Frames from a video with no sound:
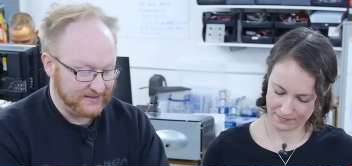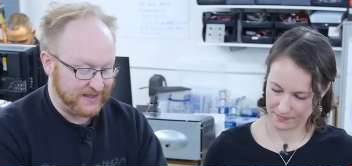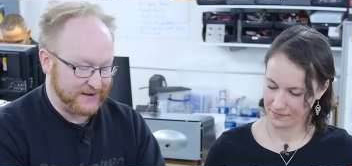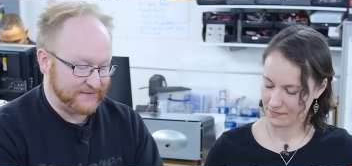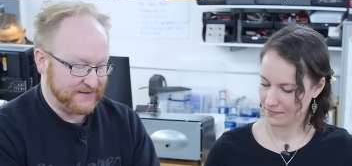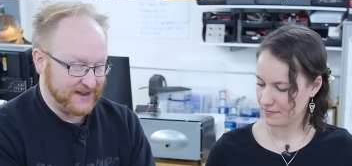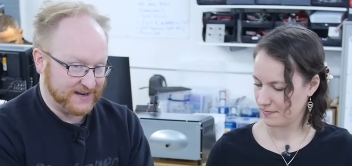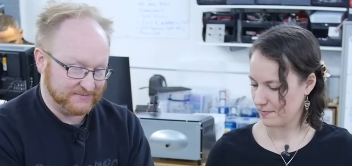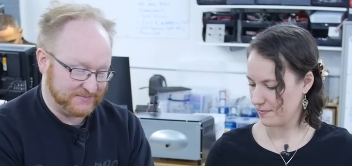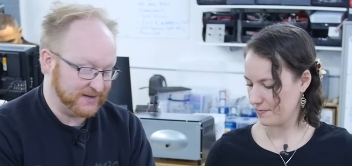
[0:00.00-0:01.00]
Speaker 1: Mm-hmm. Like if I've
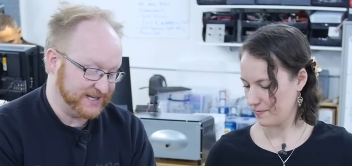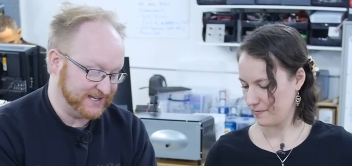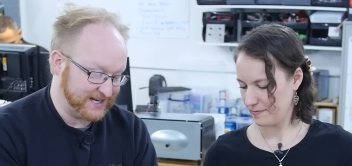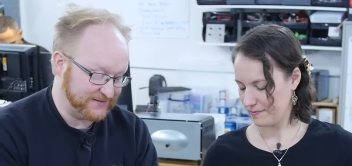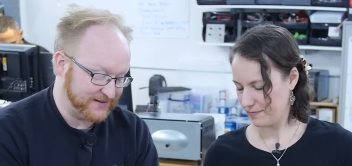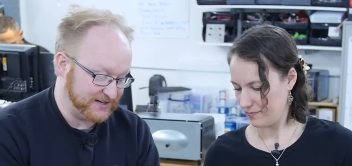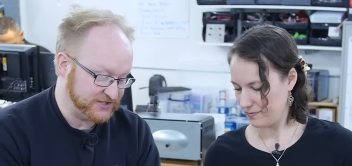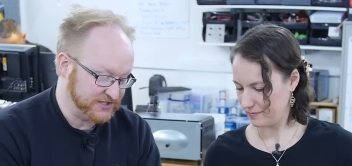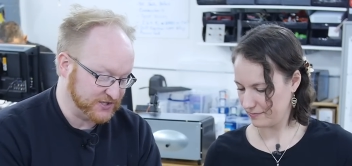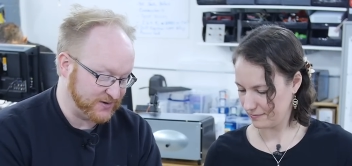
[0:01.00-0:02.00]
got, again, like I've got a
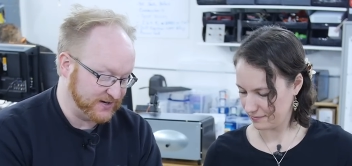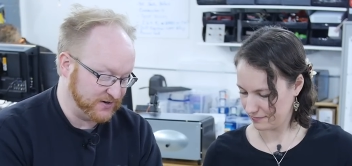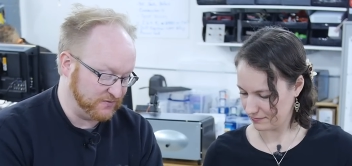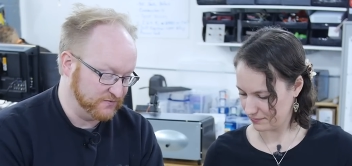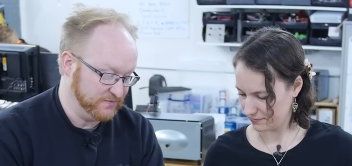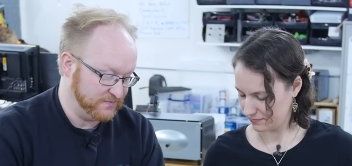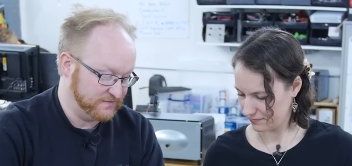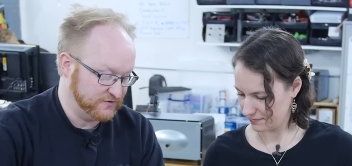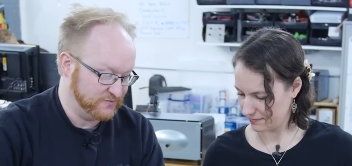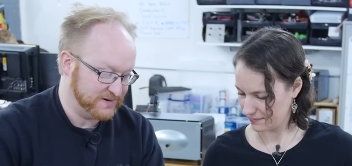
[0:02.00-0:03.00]
chisel, I can go whoop,
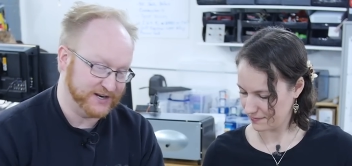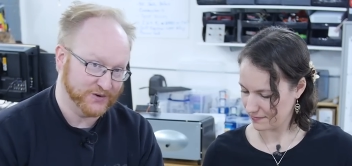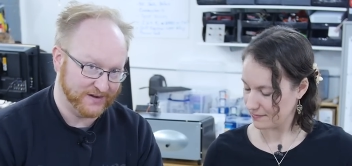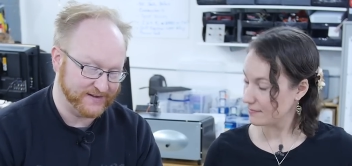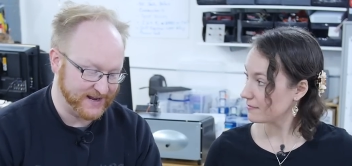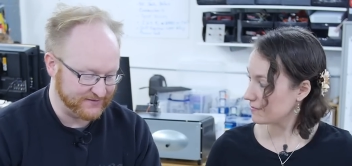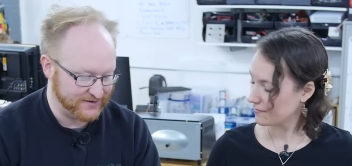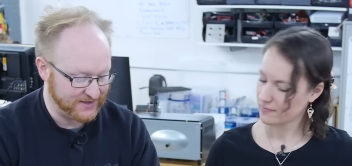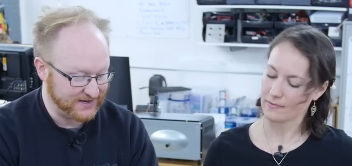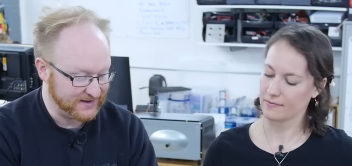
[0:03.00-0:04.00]
whoop, and I know I've got
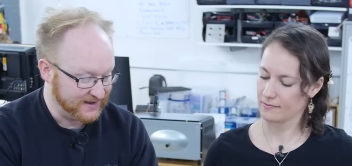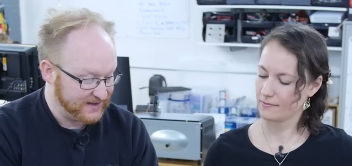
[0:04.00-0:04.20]
everything.